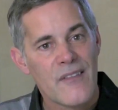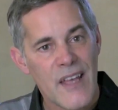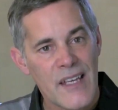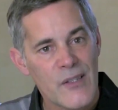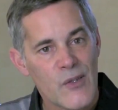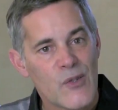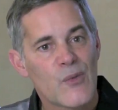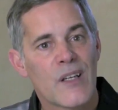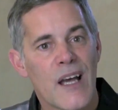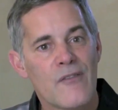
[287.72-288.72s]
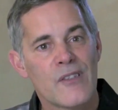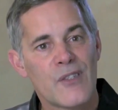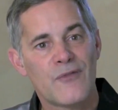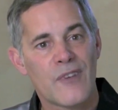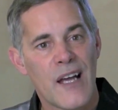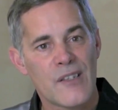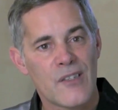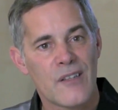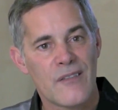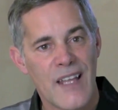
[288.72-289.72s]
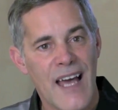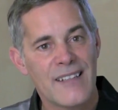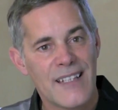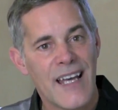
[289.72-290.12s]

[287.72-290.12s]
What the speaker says: They use whatever is fresh that